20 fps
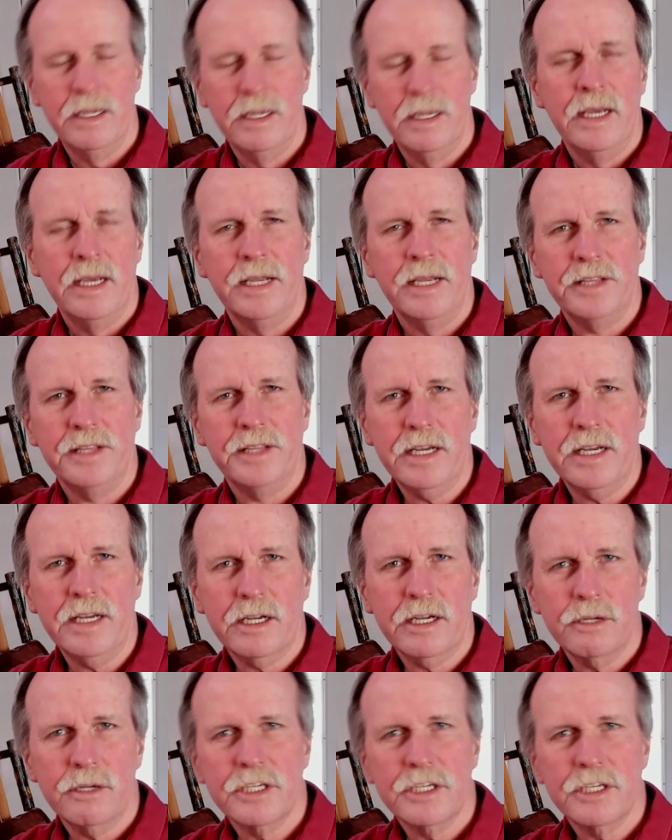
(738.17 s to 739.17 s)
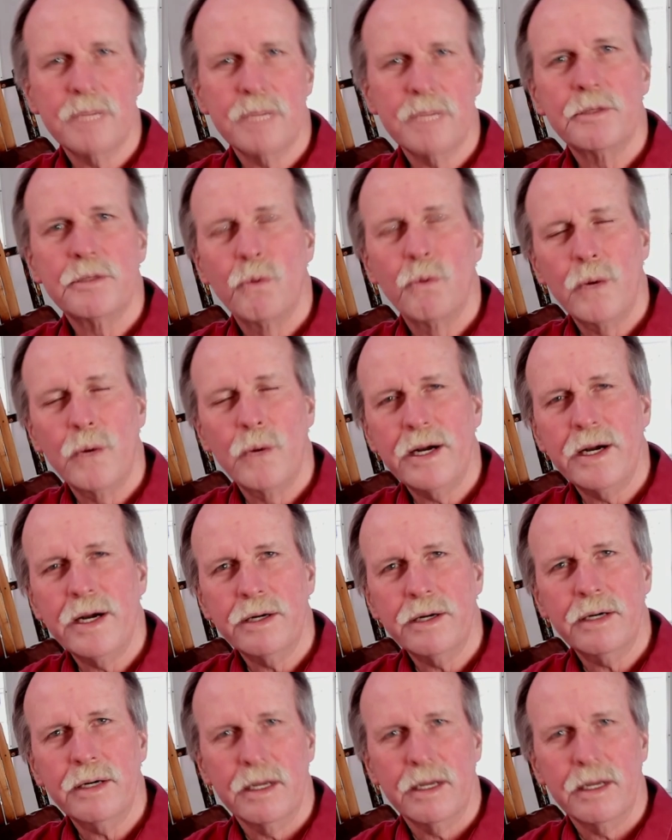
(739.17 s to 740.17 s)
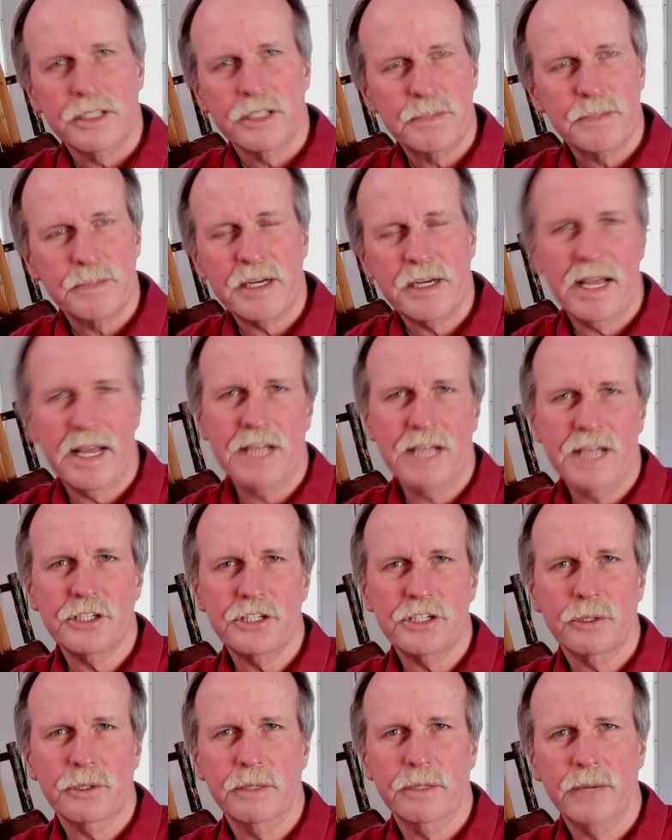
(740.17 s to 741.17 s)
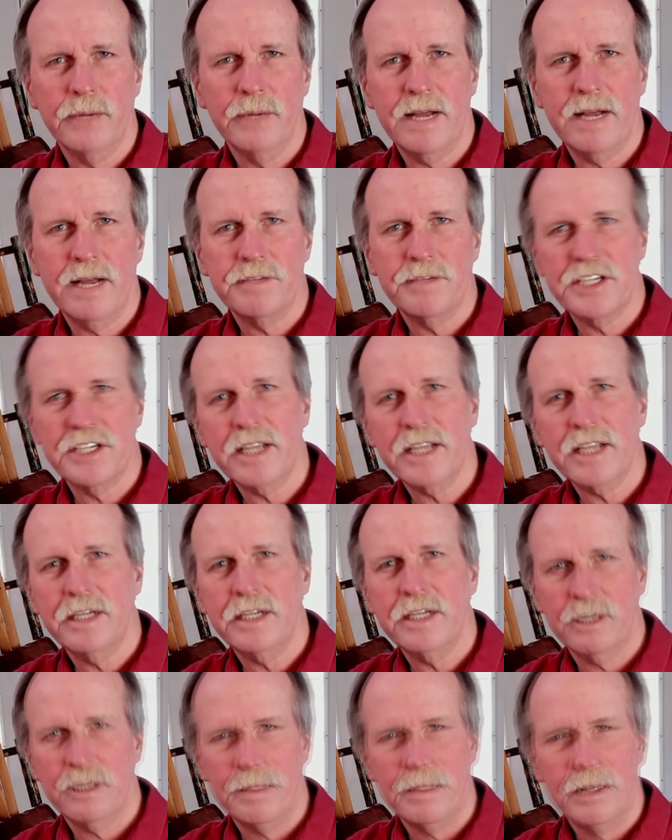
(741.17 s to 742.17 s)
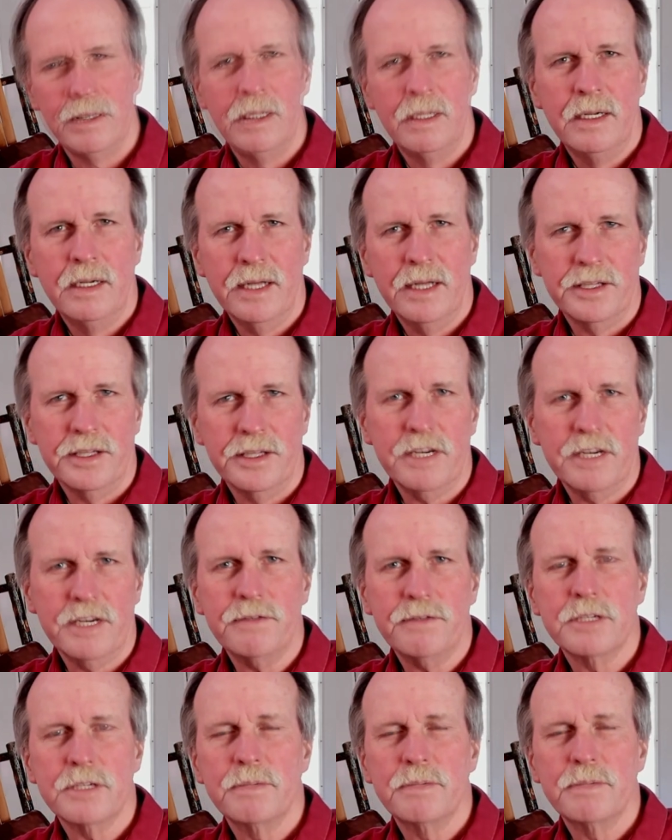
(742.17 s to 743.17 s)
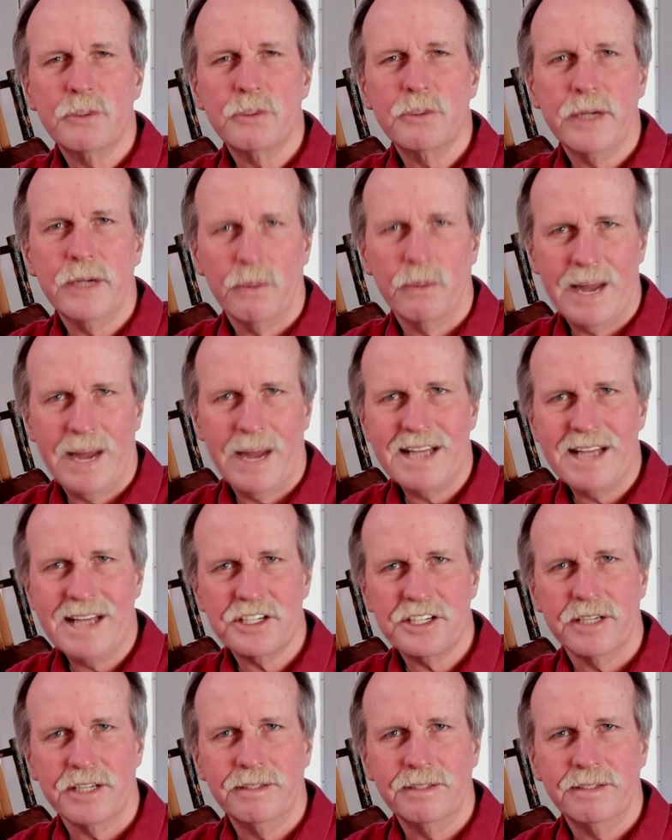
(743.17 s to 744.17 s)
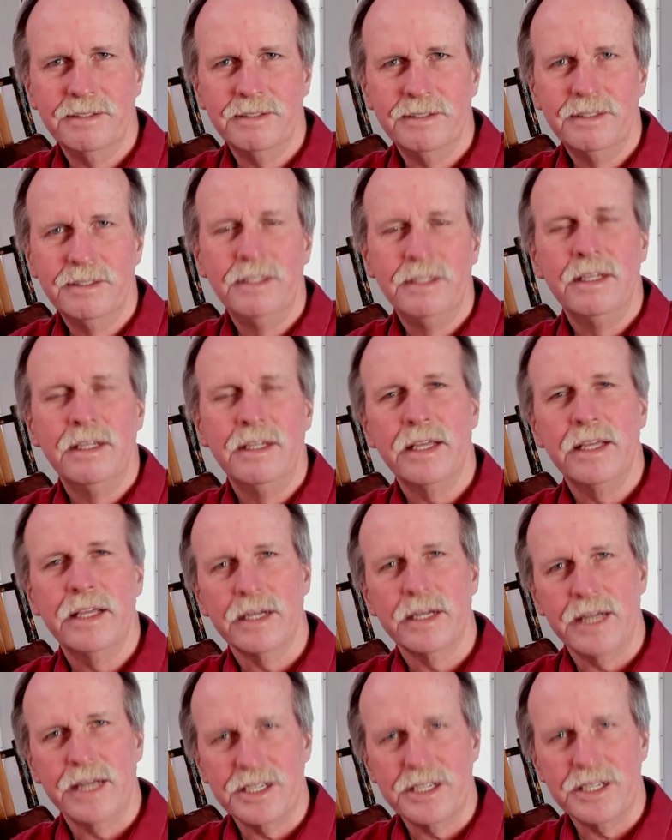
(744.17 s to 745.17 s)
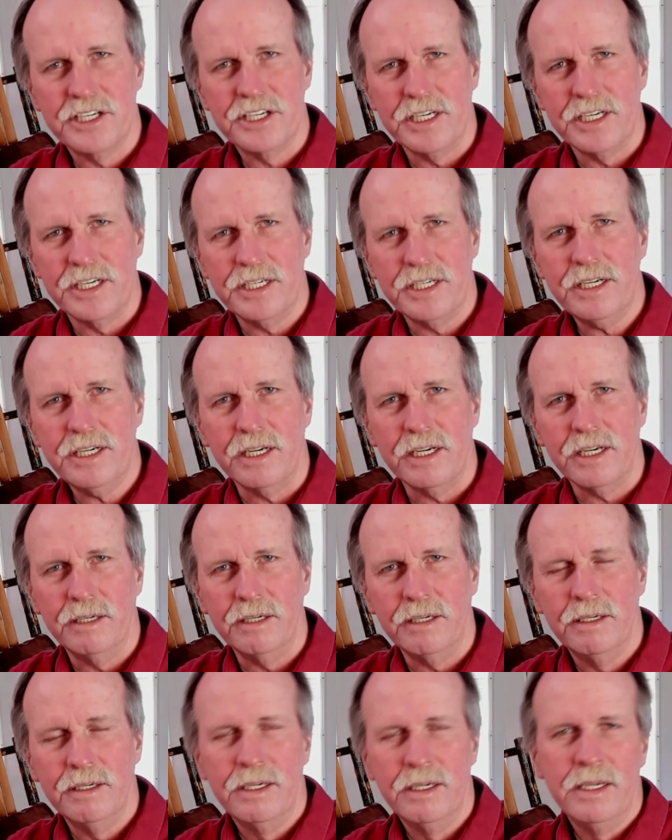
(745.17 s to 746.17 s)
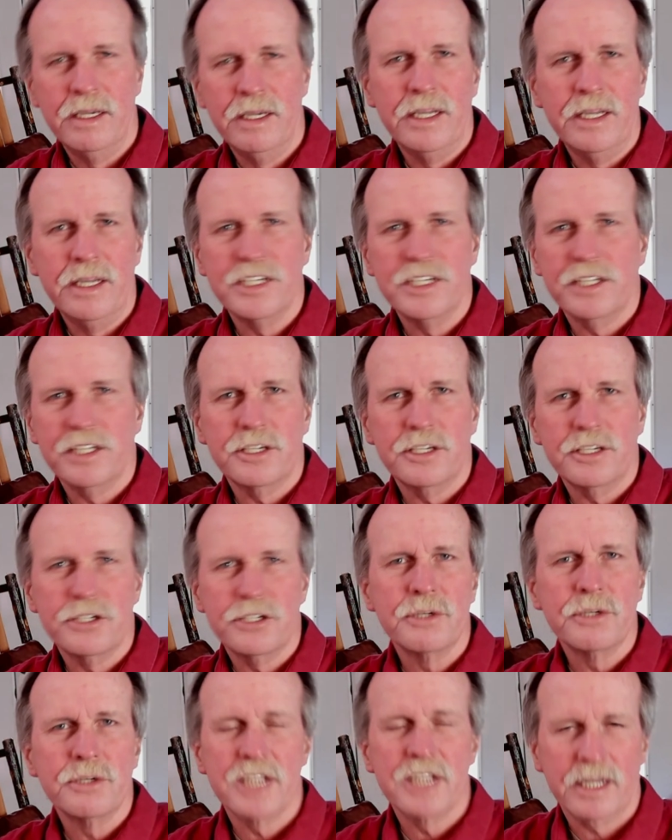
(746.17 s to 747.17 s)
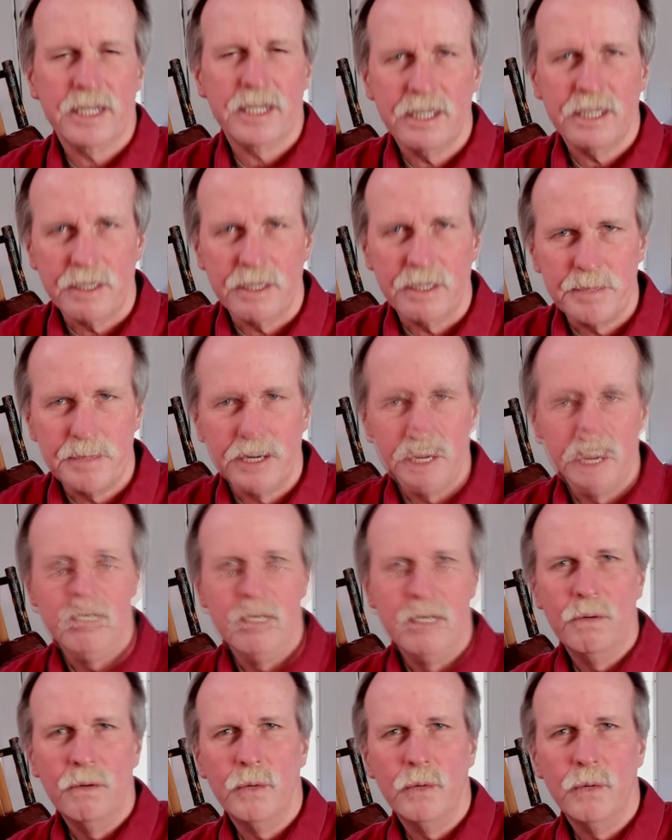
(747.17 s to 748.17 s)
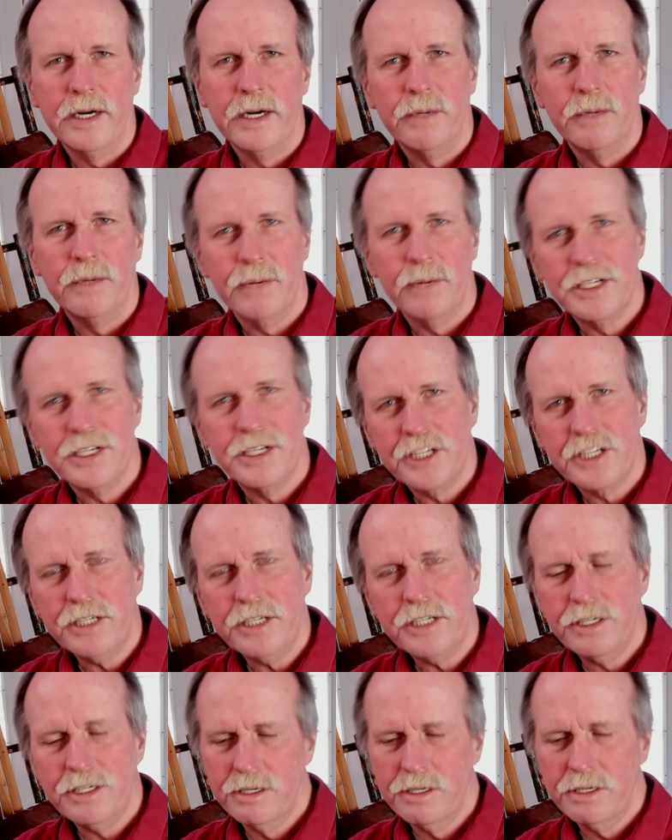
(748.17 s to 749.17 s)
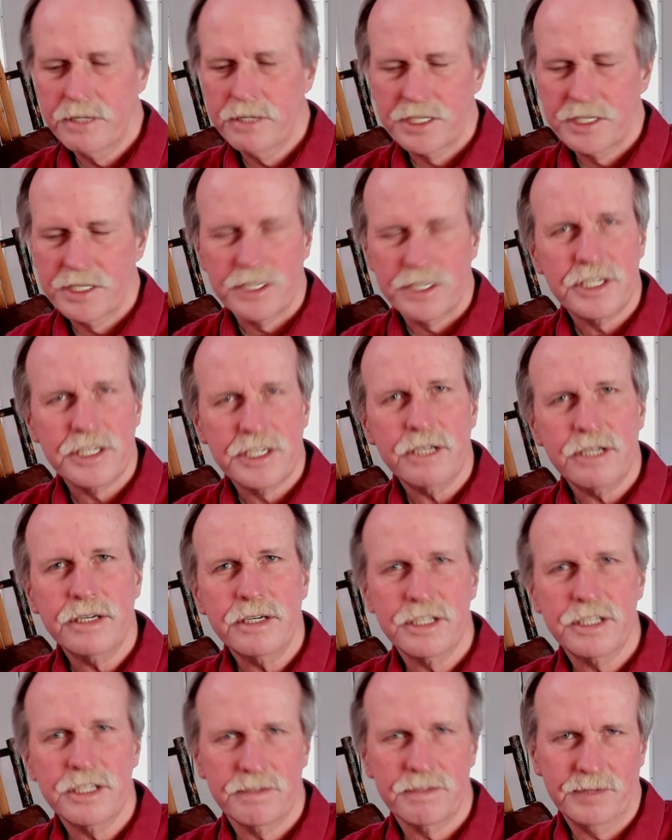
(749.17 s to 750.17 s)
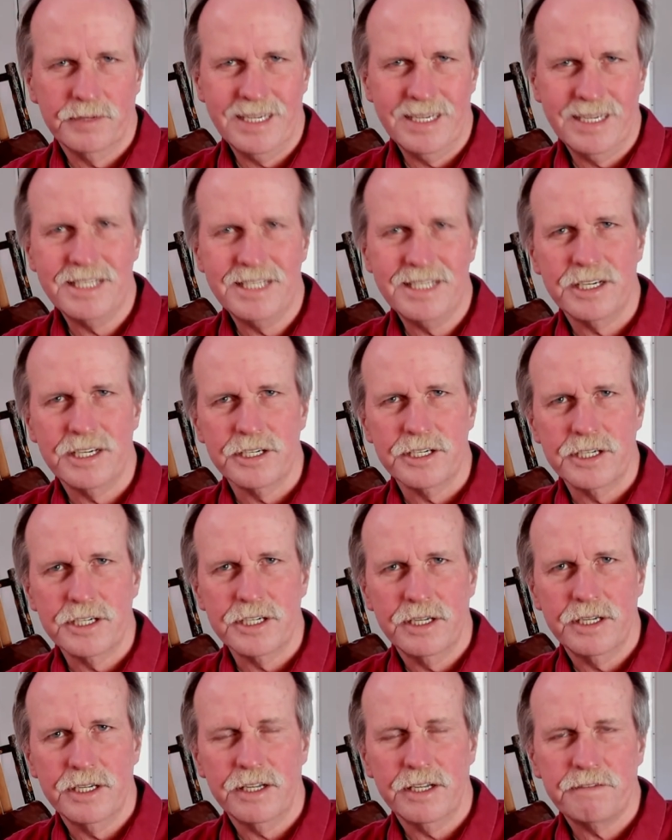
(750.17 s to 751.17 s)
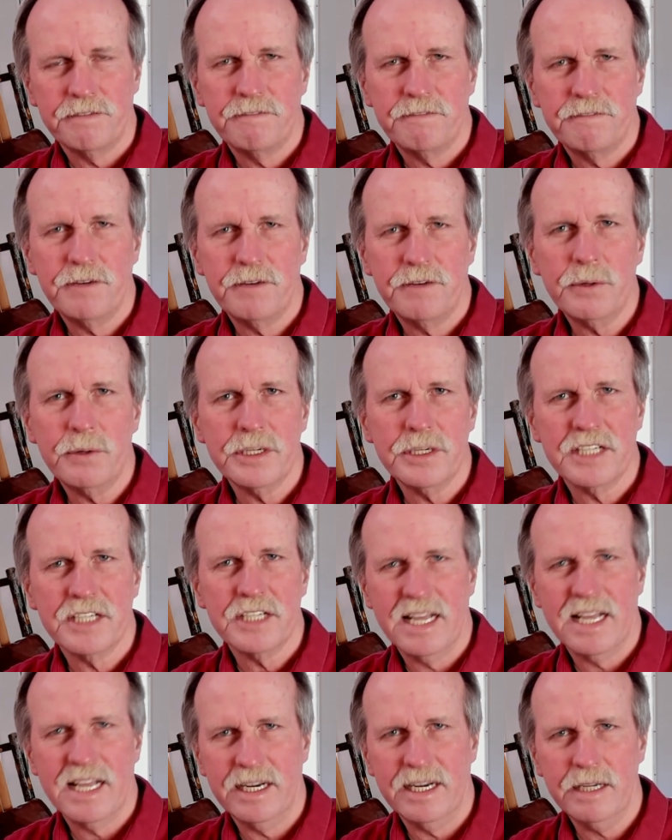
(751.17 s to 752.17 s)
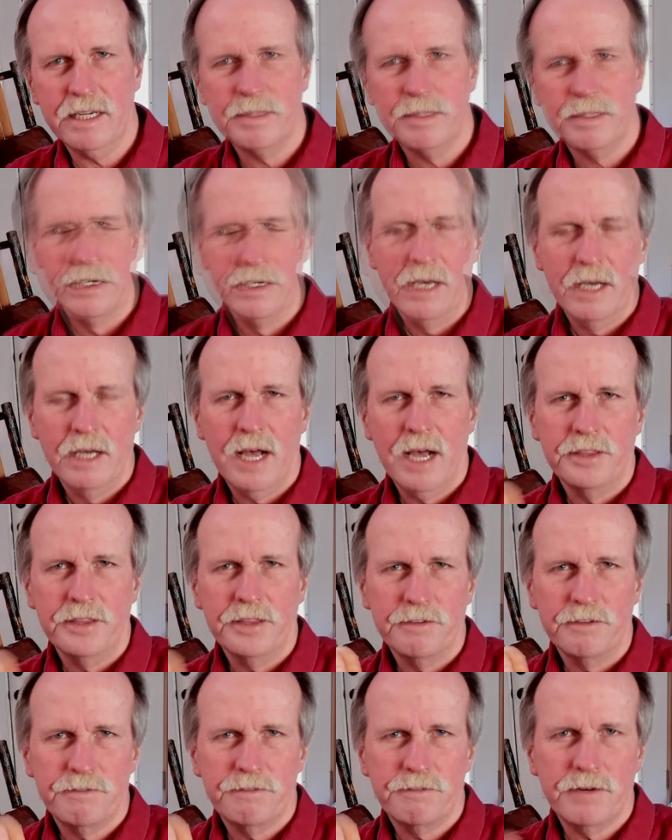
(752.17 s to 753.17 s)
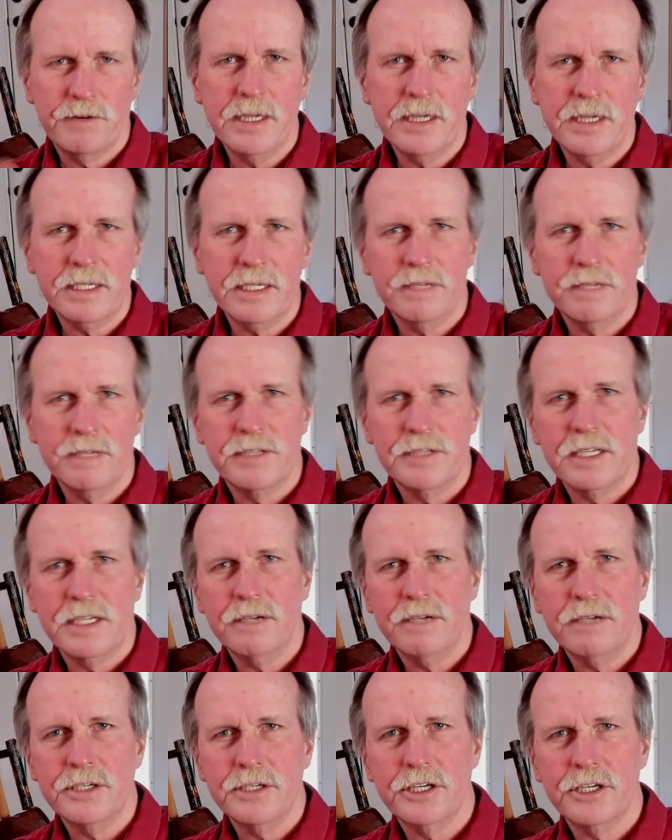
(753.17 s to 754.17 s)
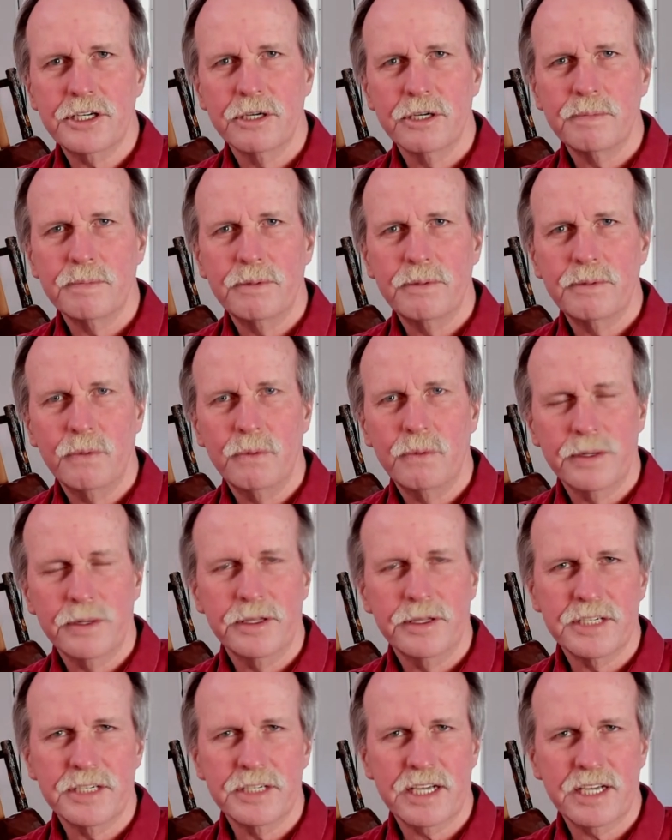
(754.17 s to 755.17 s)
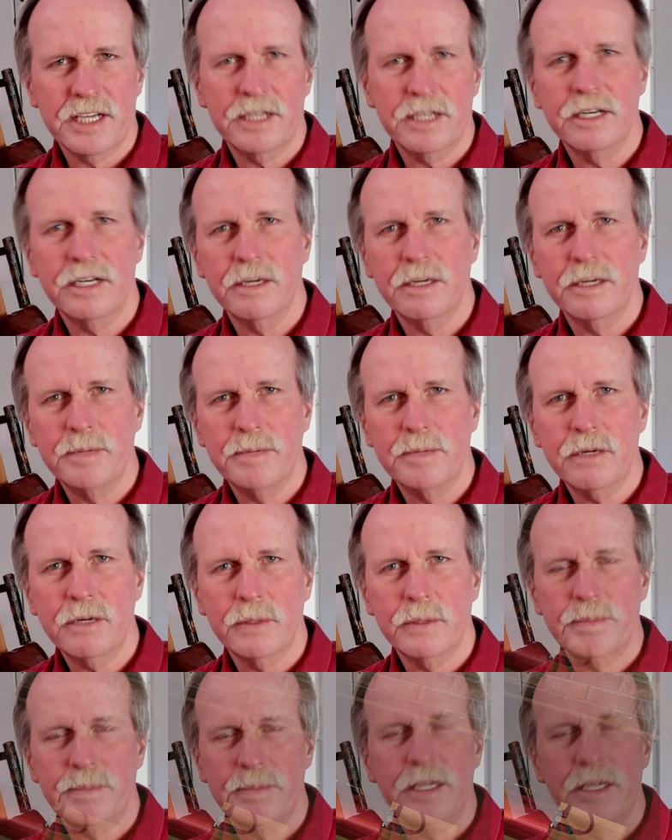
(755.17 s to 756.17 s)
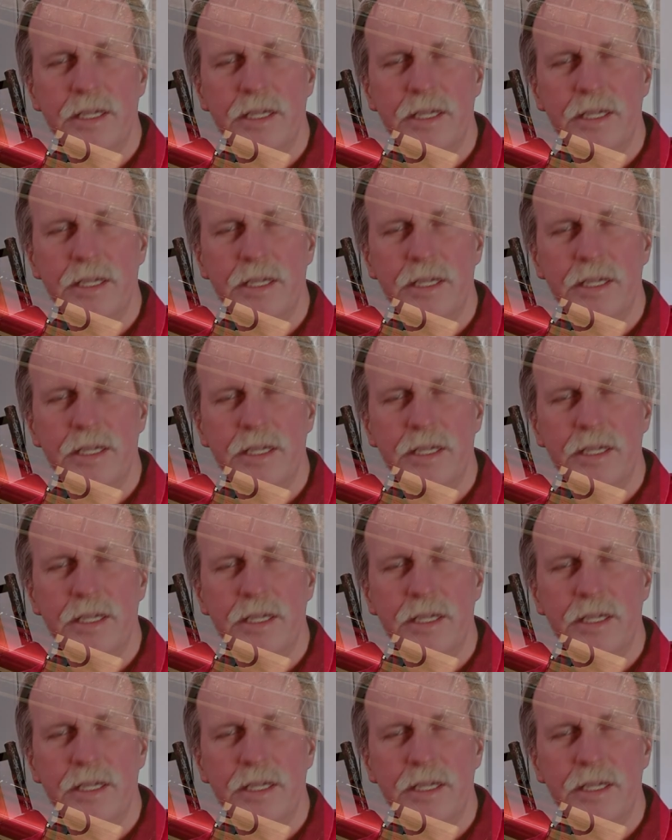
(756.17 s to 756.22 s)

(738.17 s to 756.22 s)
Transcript: And then it goes up to where uh, Schmidt Cassegrain would have a secondary mirror. Now, the difference between a RASA and an SCT is that there's no secondary mirror. What it runs into is a series of lenses that focus that image on the front of the telescope where the secondary mirror would be,